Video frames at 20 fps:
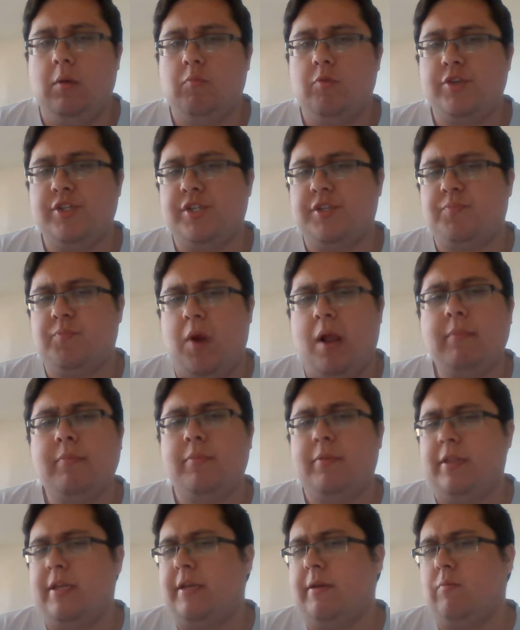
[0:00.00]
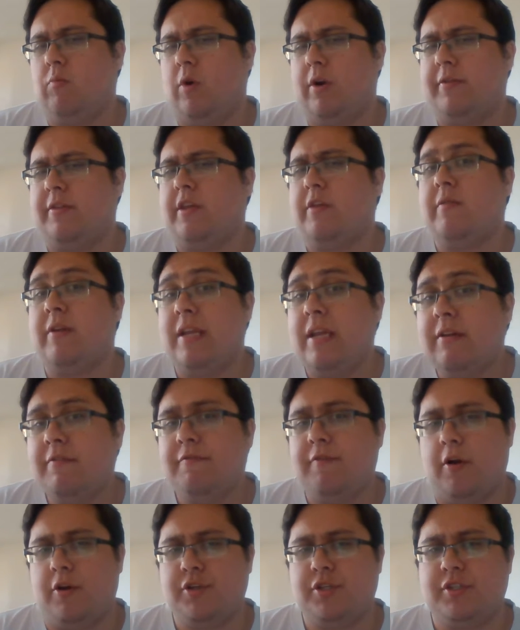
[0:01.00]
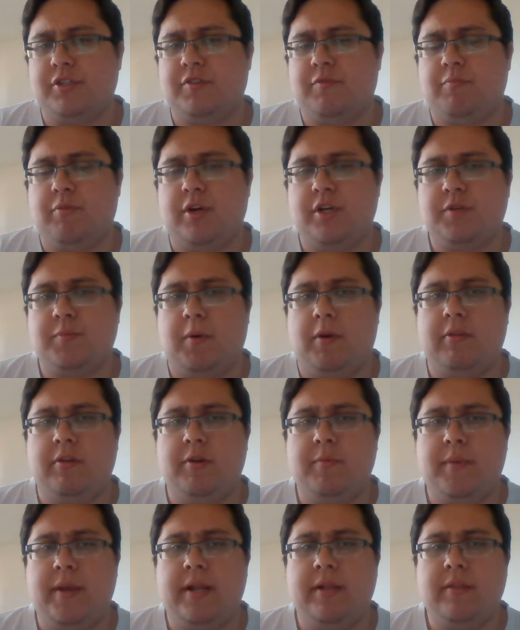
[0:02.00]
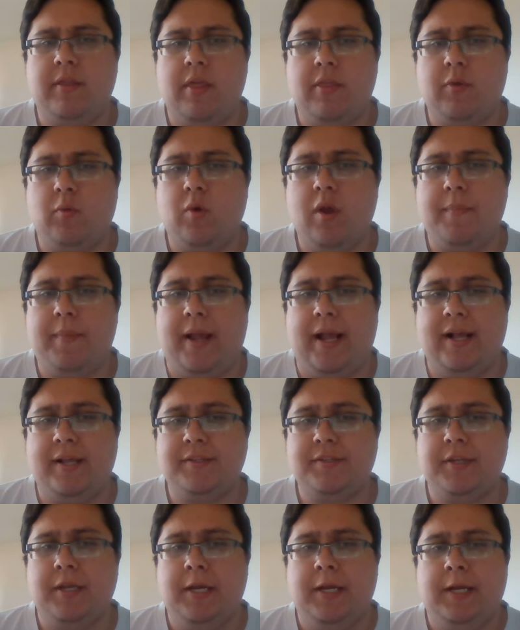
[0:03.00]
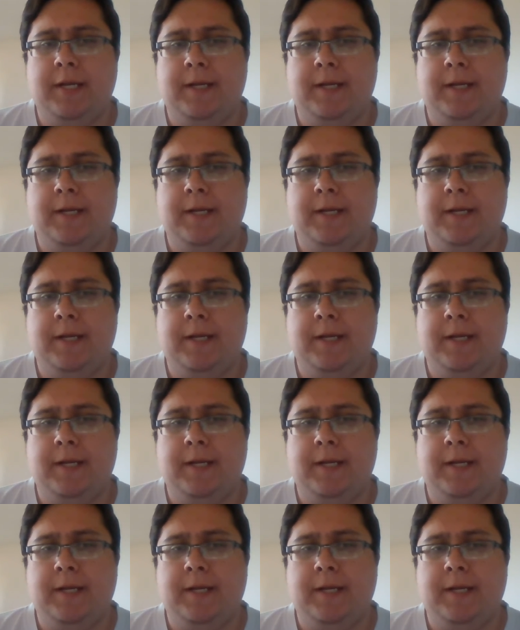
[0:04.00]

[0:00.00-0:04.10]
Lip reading: which is probably one of the unique functions of British parliamentary debate, in that the whip has